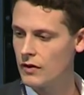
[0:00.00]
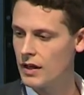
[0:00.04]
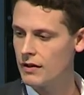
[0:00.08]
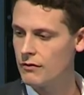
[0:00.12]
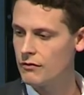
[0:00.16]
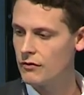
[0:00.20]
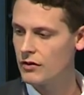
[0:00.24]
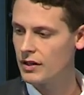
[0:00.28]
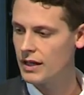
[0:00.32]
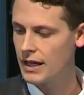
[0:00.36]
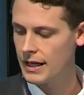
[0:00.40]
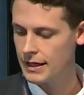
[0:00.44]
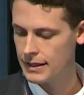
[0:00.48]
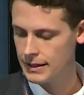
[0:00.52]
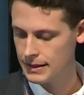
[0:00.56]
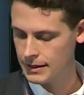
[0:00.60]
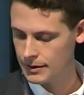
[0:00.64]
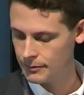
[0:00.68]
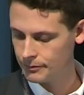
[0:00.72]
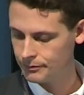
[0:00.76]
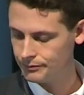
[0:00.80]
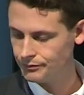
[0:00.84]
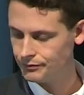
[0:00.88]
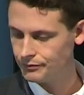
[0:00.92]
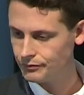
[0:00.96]

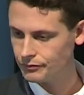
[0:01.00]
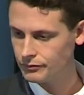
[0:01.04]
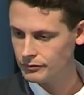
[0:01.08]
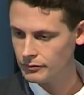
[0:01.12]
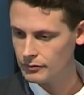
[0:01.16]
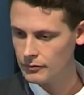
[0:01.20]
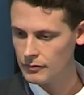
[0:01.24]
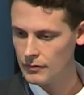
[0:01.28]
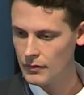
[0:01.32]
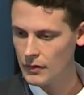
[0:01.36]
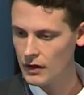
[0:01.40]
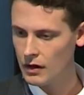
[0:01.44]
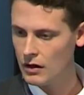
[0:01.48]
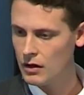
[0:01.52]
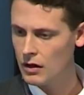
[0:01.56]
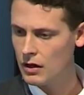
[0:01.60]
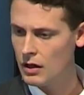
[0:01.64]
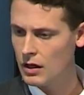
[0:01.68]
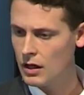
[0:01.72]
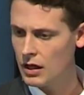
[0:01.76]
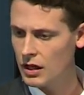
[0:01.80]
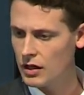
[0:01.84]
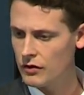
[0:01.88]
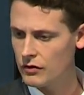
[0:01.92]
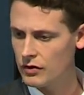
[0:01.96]
Inverness.
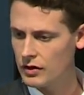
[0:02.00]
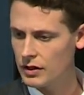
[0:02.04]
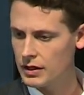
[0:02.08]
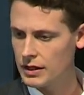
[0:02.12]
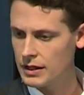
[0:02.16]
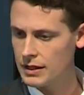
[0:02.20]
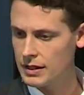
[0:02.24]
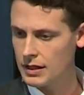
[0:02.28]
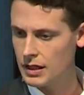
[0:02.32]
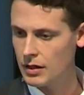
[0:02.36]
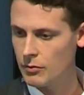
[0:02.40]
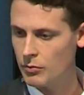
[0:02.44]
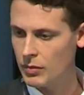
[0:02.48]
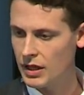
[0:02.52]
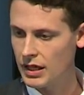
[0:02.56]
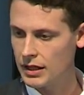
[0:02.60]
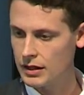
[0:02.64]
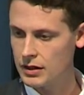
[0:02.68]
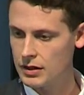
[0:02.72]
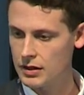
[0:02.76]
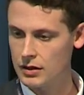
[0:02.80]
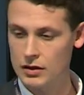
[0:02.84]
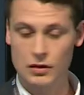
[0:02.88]
If I skip back to